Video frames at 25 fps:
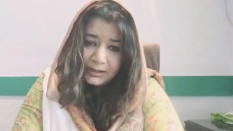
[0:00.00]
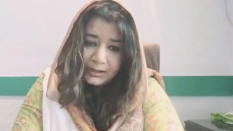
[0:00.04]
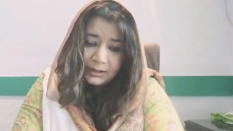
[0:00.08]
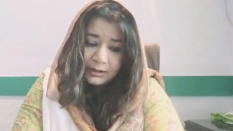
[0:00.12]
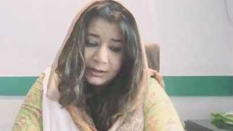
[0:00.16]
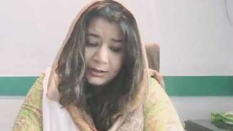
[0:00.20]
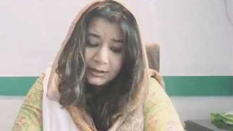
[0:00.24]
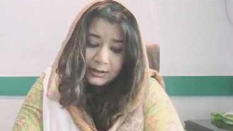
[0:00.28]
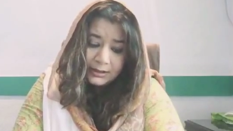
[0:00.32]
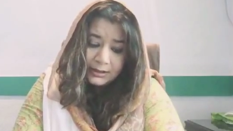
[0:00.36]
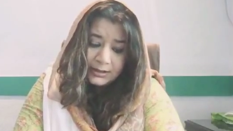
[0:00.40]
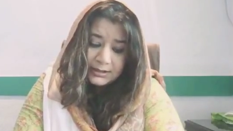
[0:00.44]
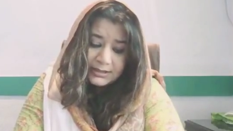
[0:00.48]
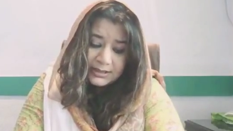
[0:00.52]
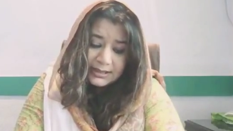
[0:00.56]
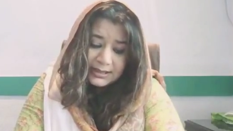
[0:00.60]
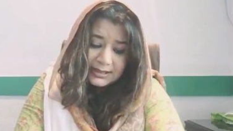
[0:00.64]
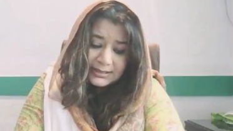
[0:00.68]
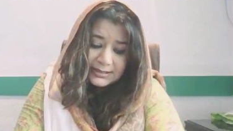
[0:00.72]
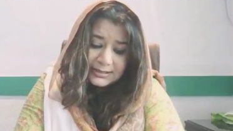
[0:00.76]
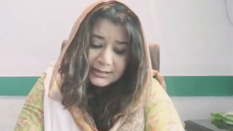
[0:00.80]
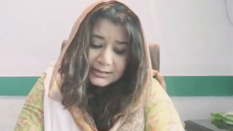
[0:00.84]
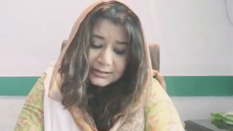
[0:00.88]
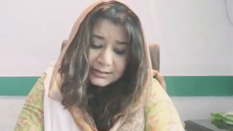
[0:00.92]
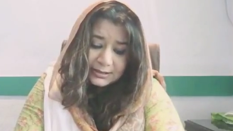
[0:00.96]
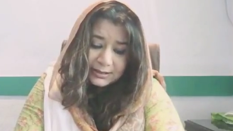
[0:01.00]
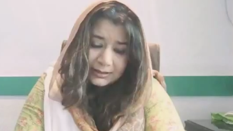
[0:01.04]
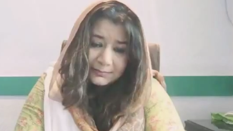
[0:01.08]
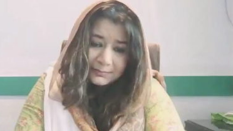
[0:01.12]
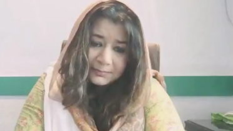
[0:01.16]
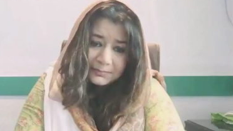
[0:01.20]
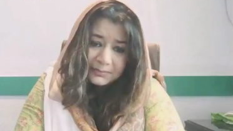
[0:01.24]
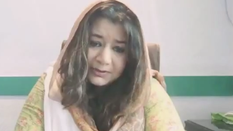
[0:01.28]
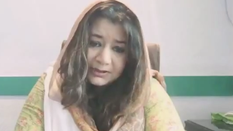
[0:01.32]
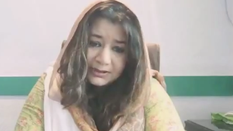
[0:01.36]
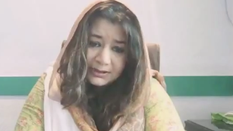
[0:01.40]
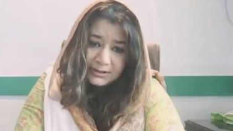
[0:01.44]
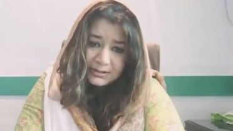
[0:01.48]
It has
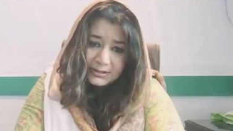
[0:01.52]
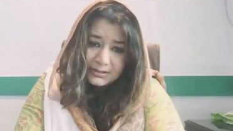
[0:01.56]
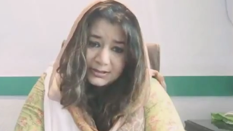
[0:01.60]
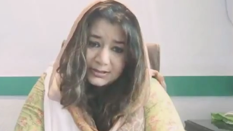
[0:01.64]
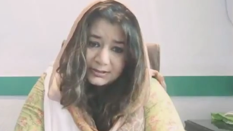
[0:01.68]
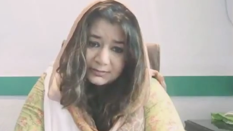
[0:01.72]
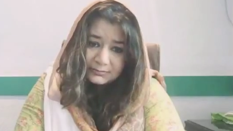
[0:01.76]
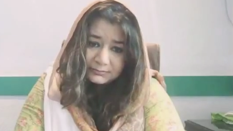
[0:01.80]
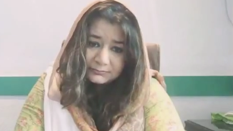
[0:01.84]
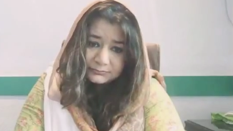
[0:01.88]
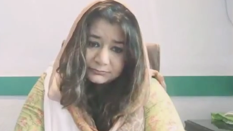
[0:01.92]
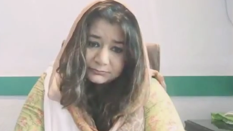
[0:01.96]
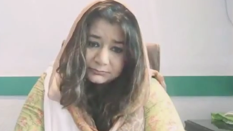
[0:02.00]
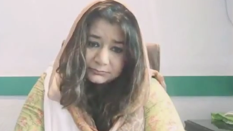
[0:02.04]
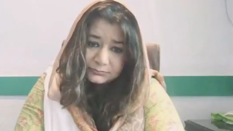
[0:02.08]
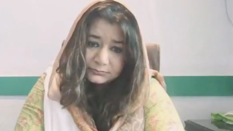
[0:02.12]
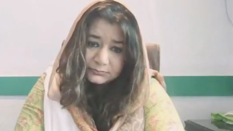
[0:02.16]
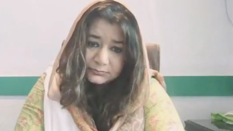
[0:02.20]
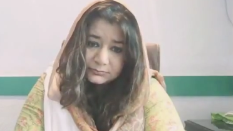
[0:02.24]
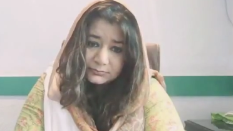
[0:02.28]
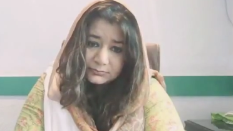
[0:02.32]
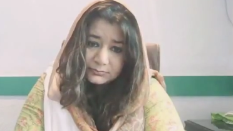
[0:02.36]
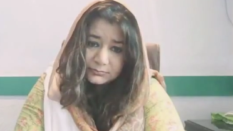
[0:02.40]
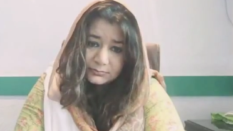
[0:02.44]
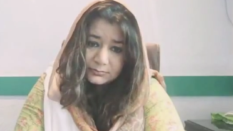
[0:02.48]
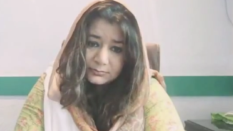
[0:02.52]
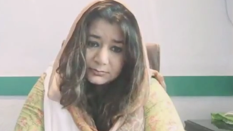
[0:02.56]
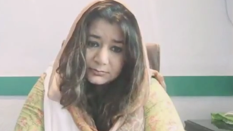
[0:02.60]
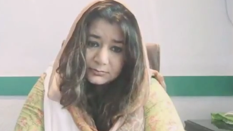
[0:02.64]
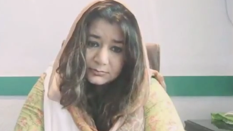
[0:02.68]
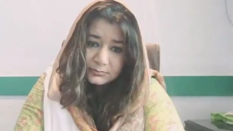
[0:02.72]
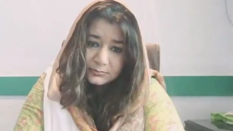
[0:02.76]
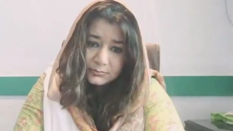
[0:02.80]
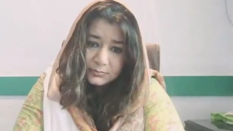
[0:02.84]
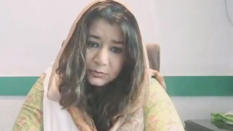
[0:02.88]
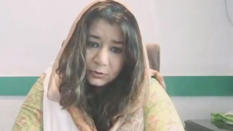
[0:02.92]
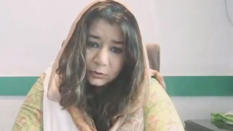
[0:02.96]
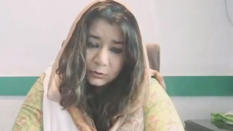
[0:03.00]
companies,
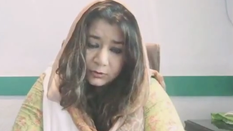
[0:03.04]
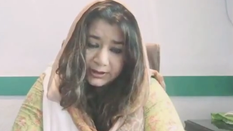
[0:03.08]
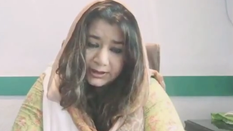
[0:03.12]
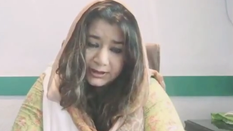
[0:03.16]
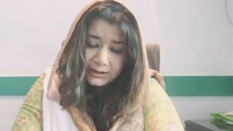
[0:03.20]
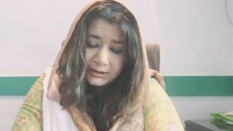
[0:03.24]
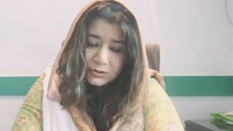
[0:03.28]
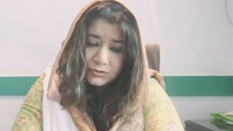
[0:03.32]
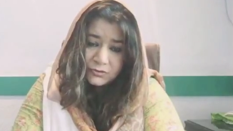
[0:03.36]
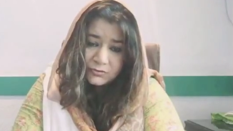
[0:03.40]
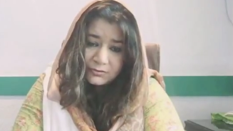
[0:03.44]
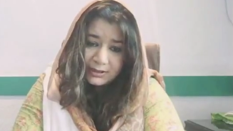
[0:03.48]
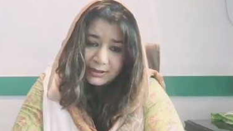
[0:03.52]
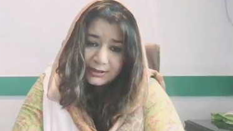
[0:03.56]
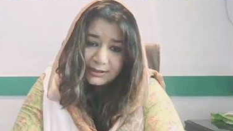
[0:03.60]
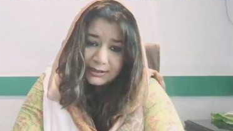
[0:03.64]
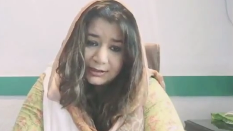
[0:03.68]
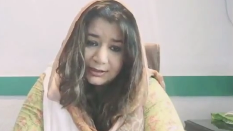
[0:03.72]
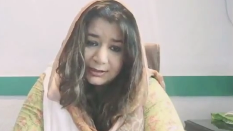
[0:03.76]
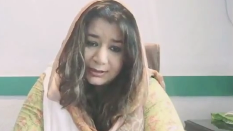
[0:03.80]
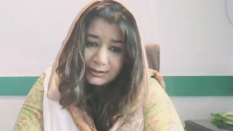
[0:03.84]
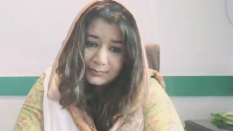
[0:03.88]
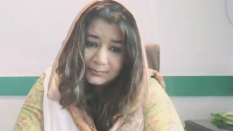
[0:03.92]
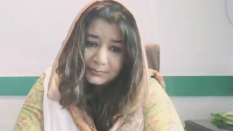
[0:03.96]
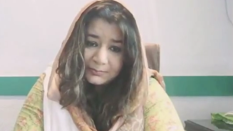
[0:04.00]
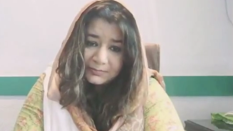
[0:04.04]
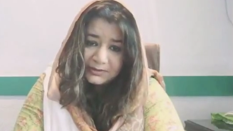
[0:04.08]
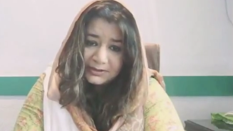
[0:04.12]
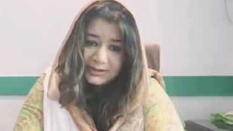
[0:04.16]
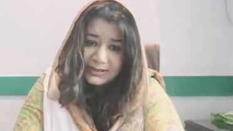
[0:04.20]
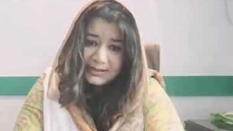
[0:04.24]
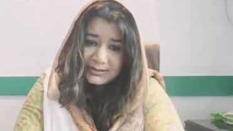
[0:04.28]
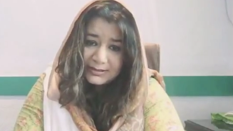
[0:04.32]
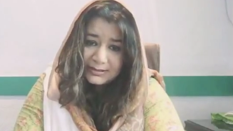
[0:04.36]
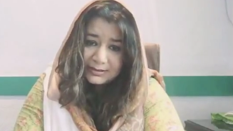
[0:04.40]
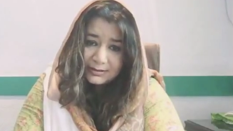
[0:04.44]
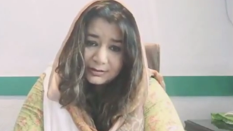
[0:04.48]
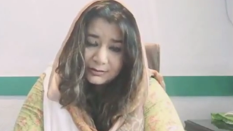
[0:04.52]
oil drilling companies,
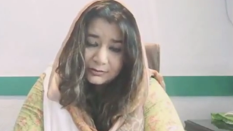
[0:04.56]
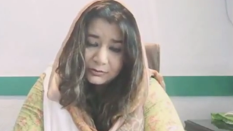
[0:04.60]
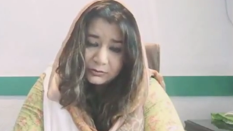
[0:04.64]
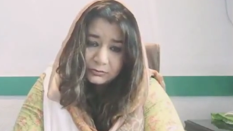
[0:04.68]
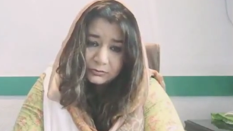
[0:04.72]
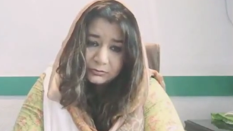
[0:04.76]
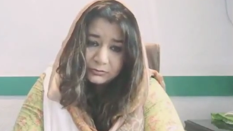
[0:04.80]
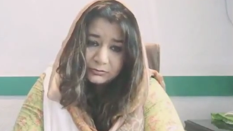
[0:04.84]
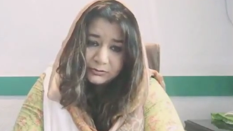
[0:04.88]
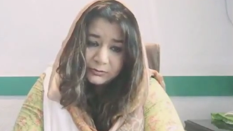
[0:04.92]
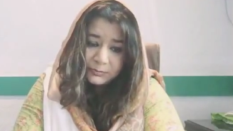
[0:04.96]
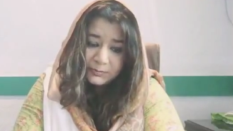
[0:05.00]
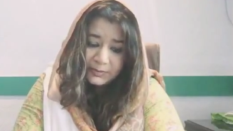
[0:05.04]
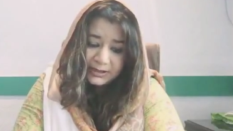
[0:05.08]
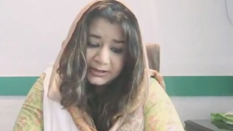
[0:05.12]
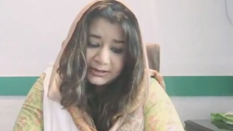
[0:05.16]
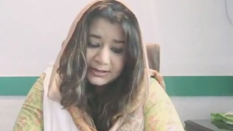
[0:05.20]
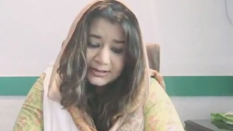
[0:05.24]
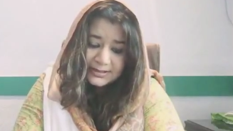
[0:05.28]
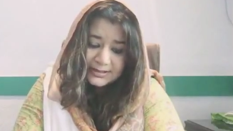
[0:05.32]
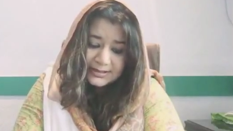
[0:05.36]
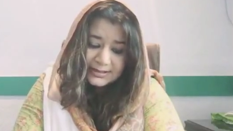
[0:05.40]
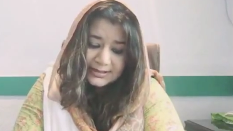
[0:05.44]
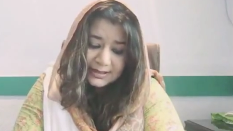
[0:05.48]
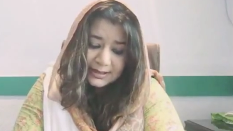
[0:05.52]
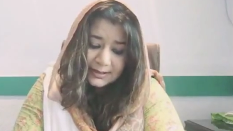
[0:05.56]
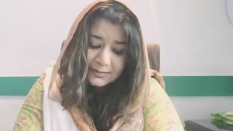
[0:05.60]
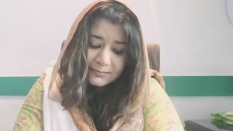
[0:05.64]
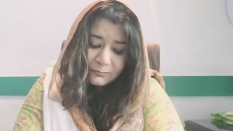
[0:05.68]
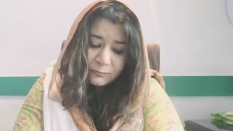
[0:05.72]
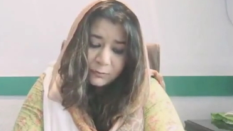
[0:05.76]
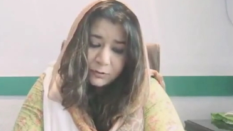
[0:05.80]
that are owned by the same war